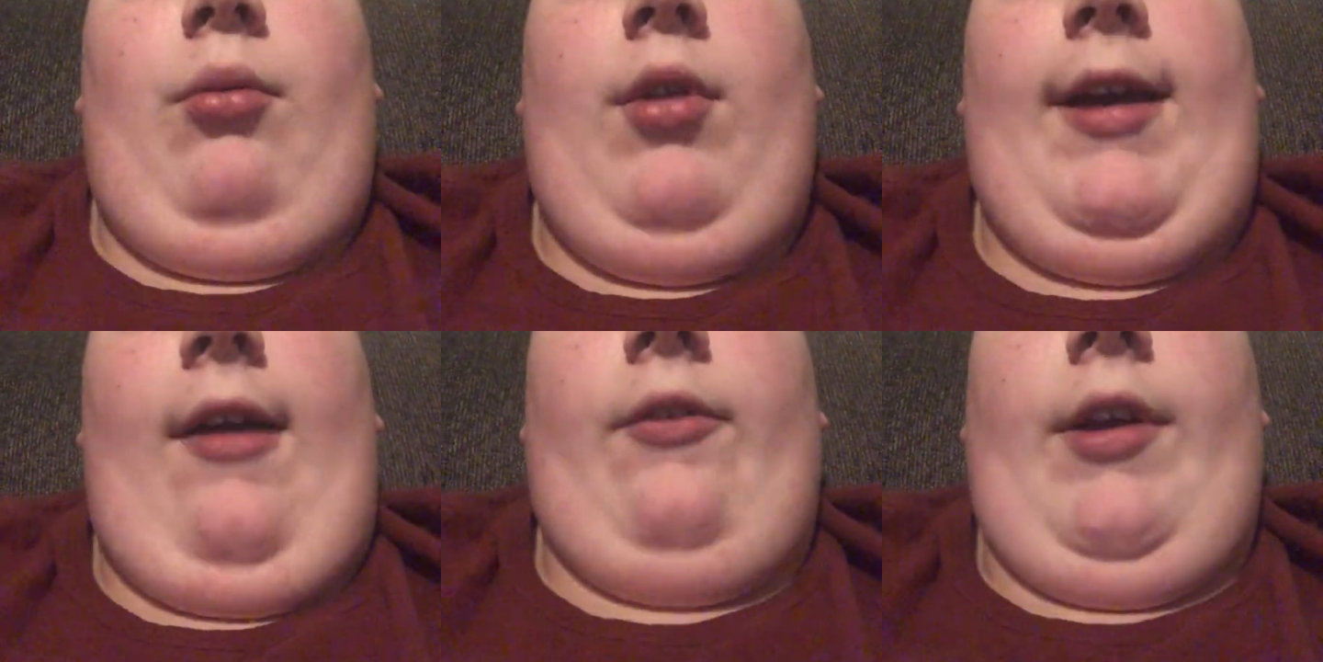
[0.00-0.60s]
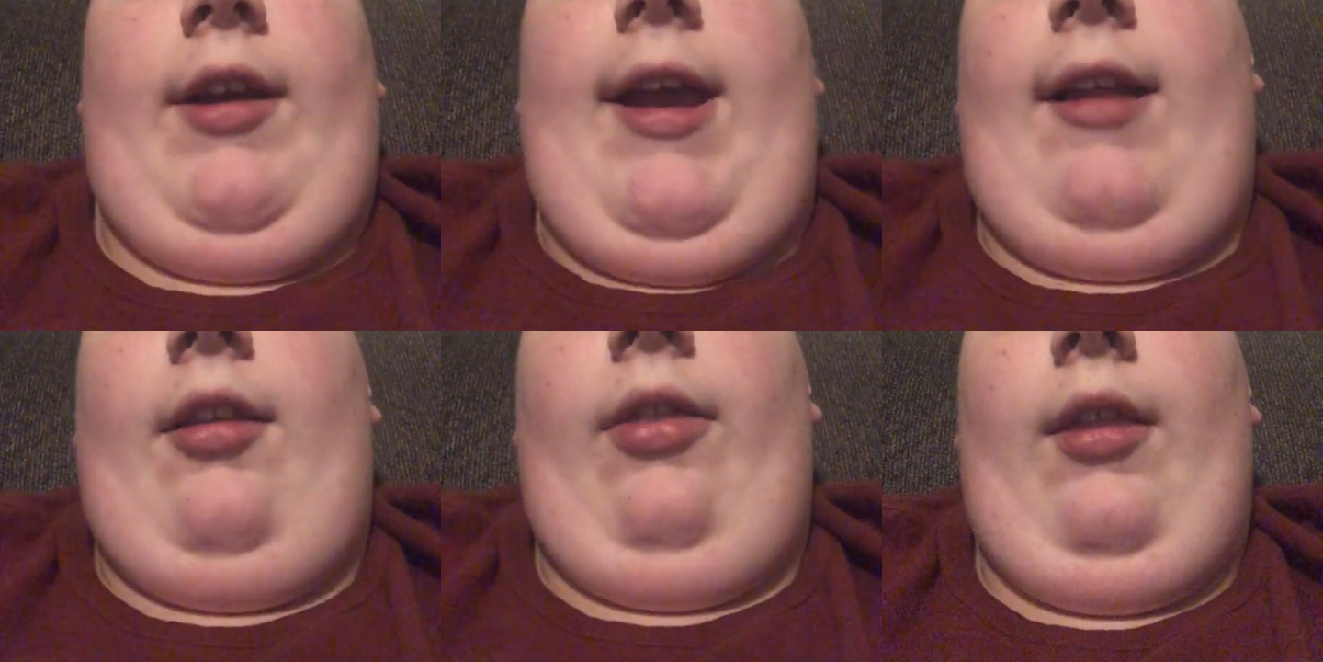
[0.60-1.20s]
look out for your
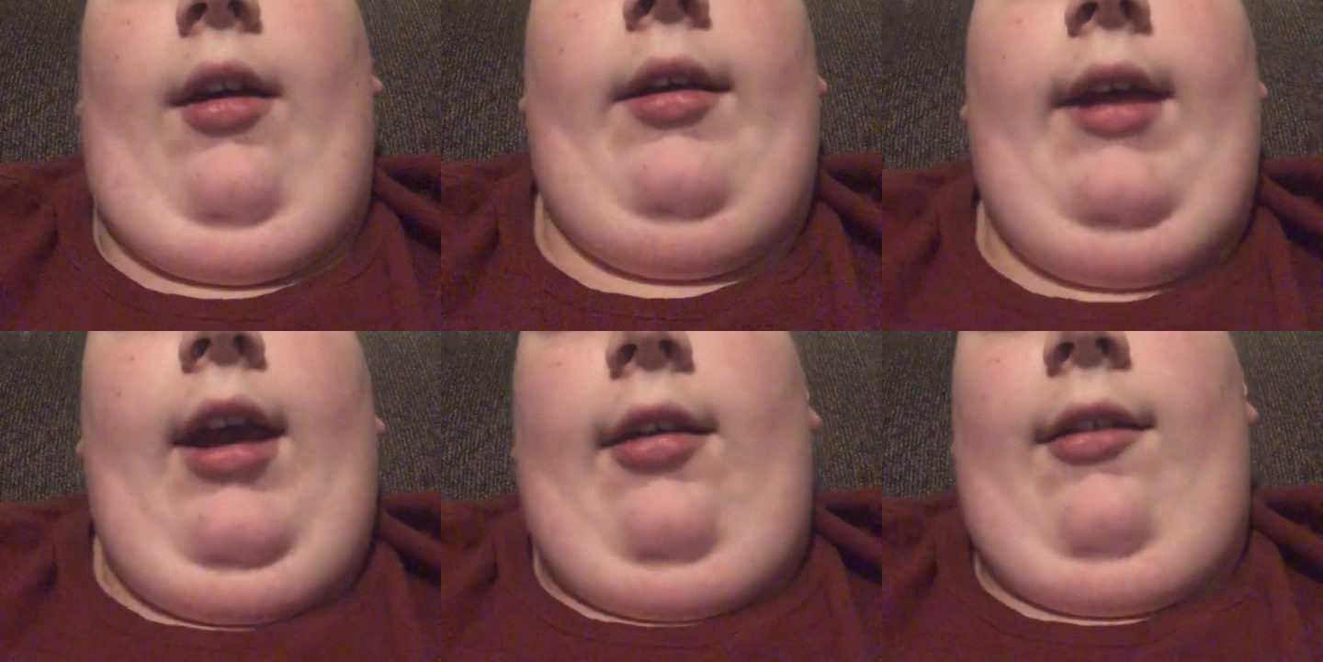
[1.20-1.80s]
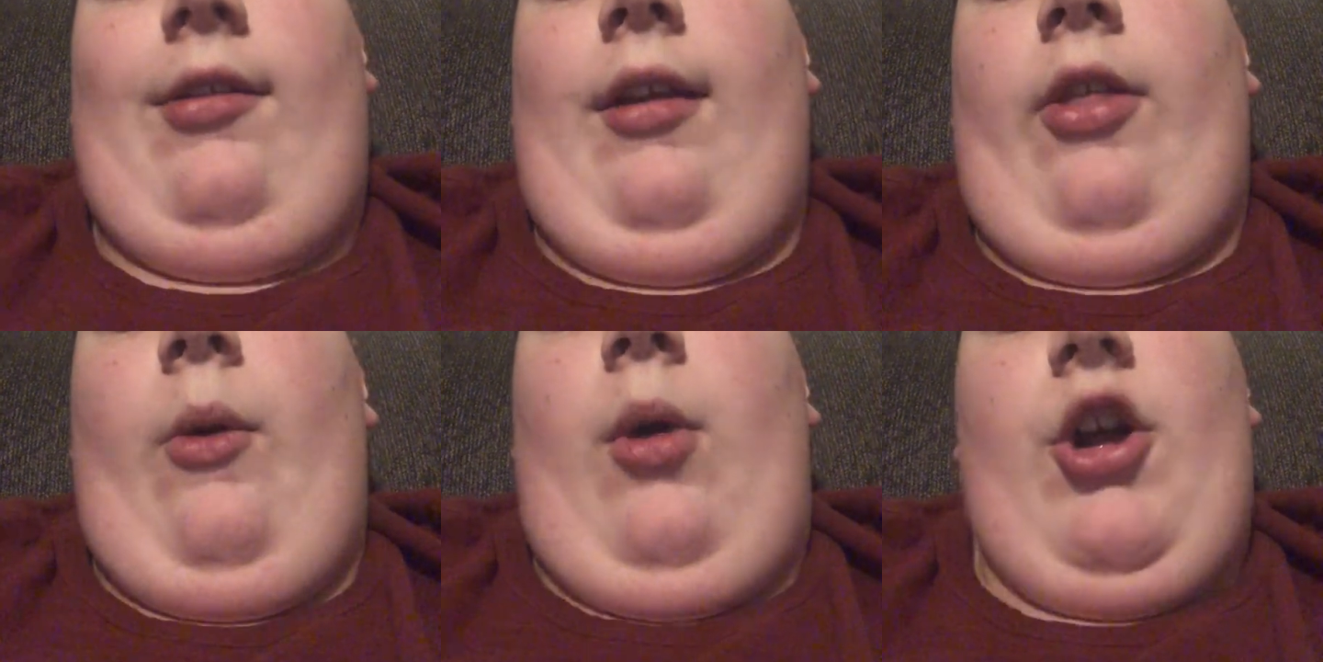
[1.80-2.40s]
kids and the things that
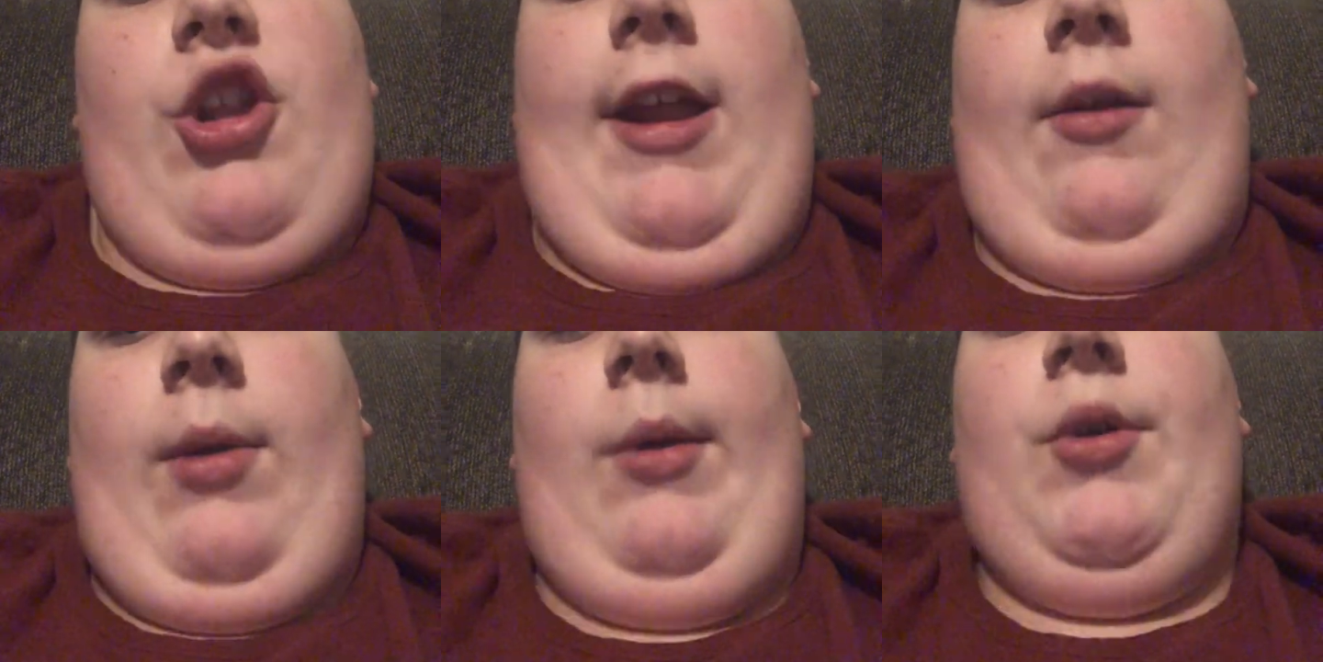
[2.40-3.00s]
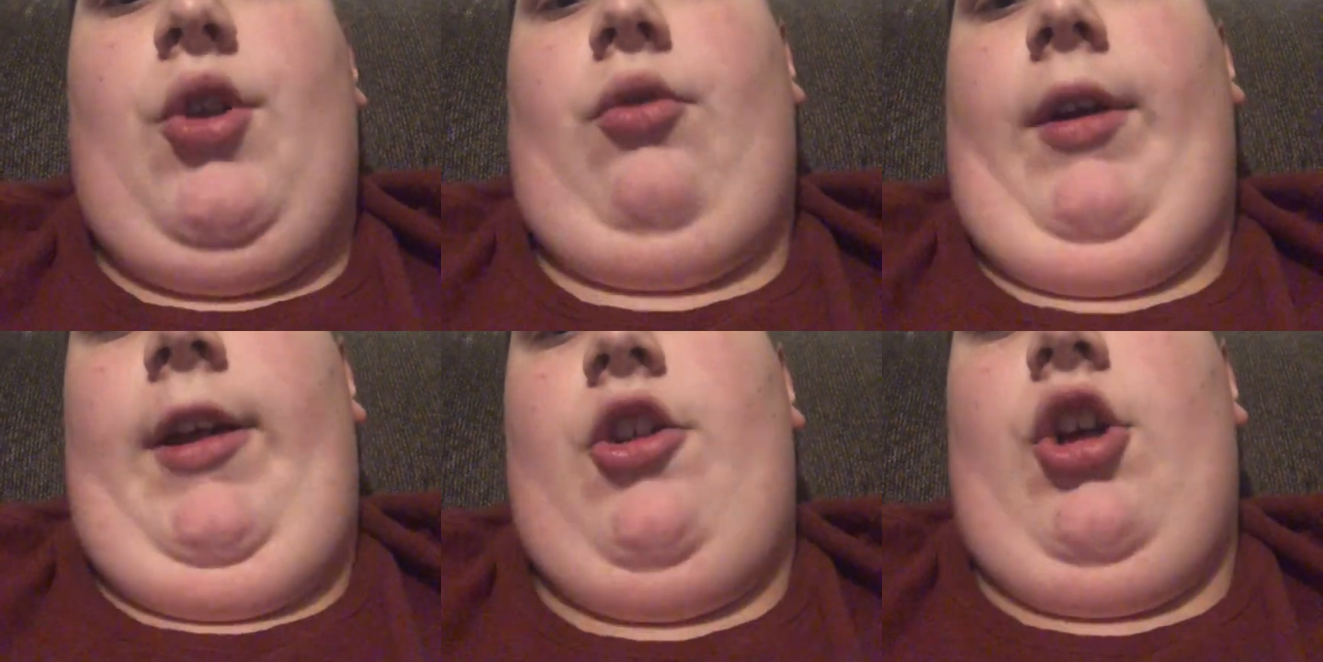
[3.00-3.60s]
they watch in anyway, which you
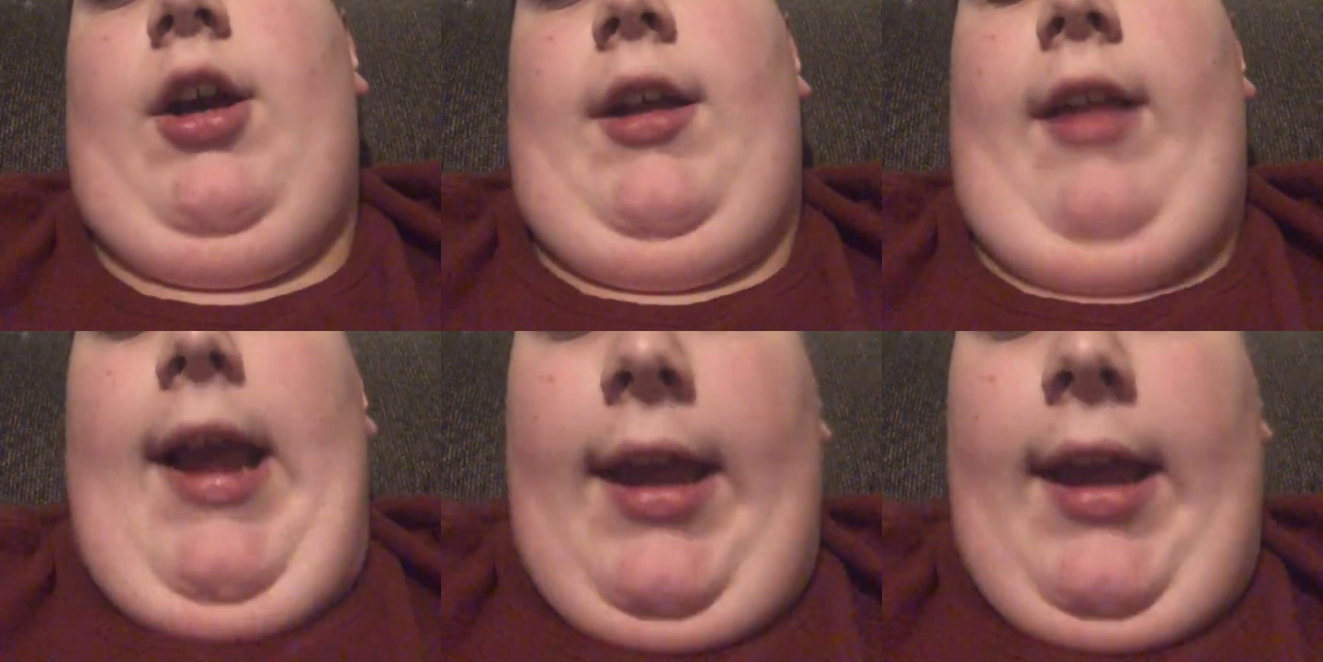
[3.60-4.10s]
really should,